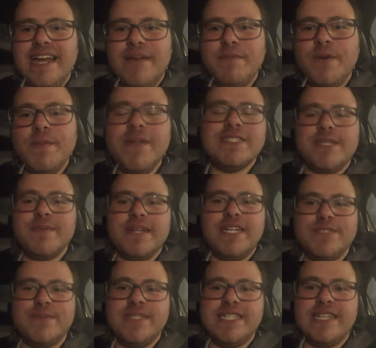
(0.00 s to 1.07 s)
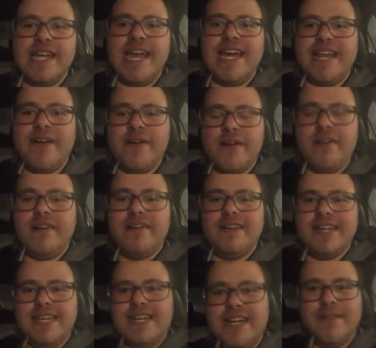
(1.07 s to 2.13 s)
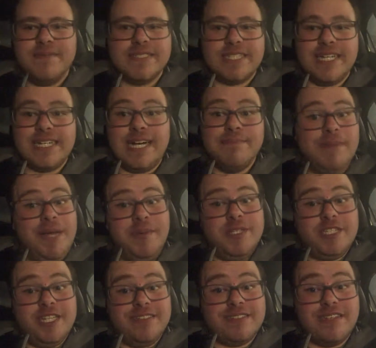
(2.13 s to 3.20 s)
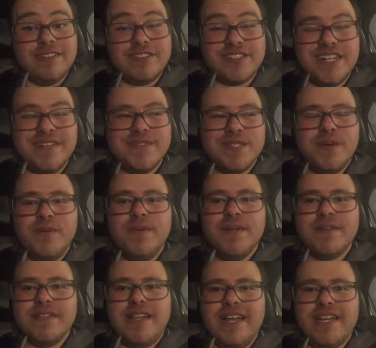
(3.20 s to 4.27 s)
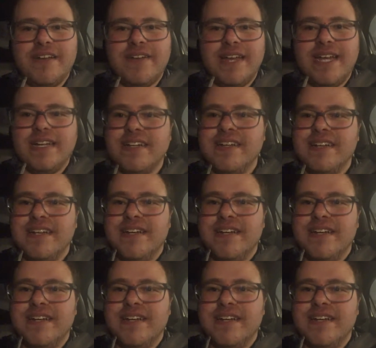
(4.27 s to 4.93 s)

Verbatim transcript: Well, mostly because we had alcohol and I was like, oh, my chest can't drive. So we were like, okay.